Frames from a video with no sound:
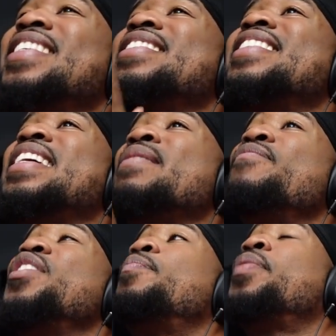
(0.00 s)
is the
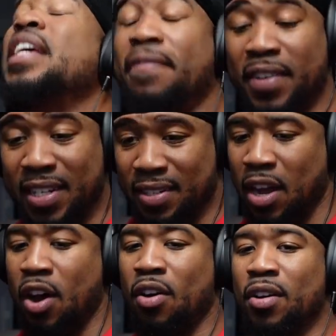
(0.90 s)
MVP for this,
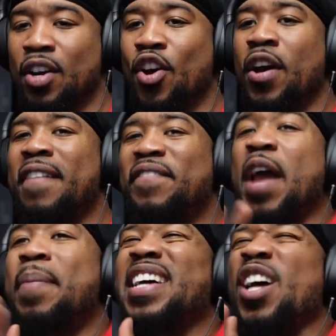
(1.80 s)
dog.
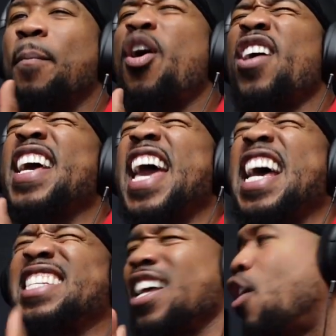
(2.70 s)
They about to bar their
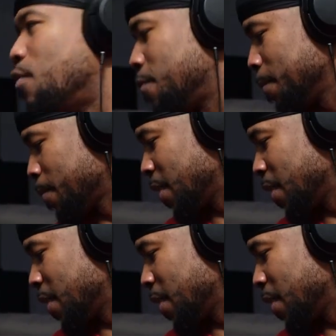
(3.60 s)
ass off.